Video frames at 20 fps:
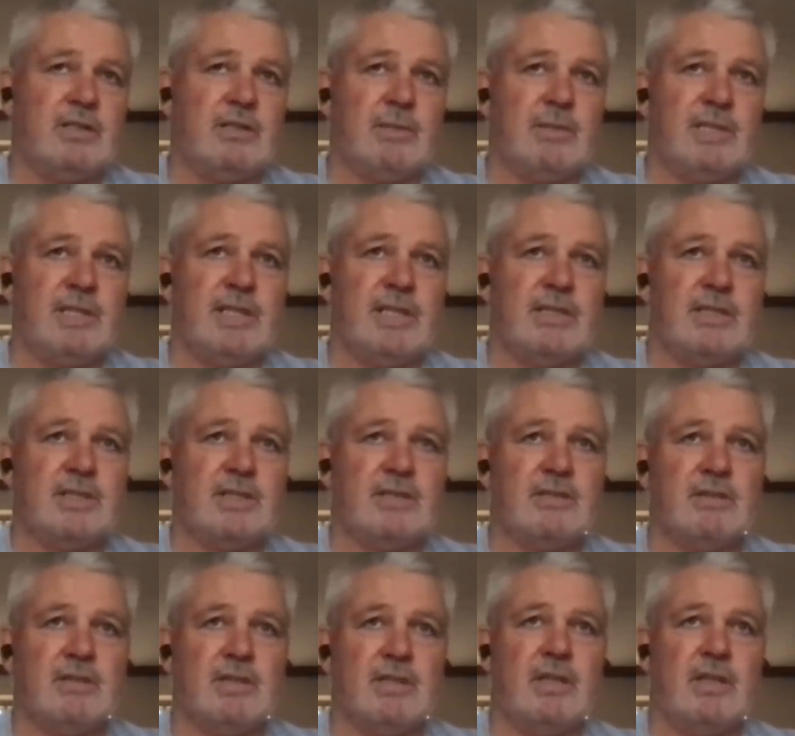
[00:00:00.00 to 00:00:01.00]
I mean, that's
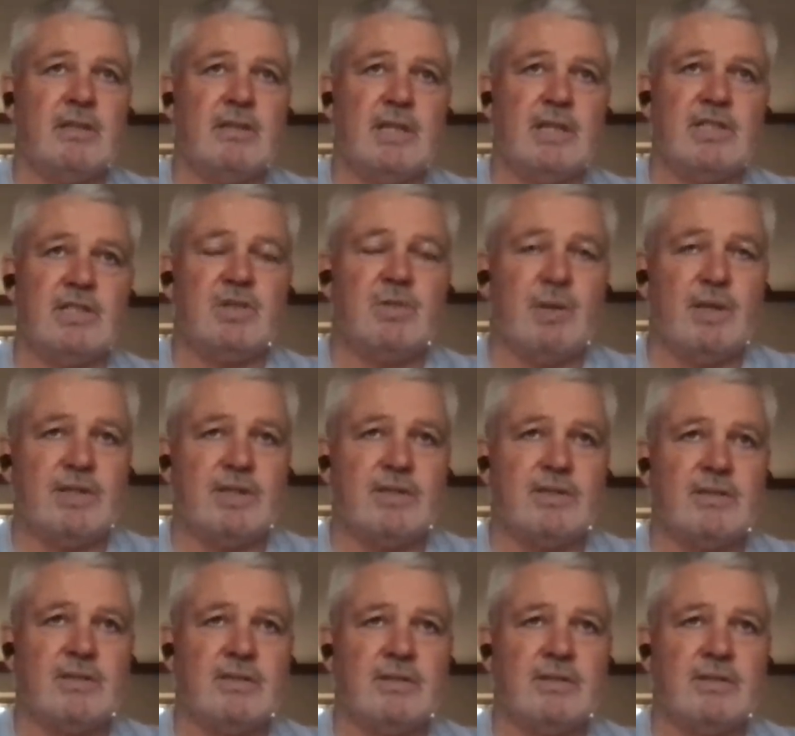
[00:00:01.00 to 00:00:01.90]
and that's always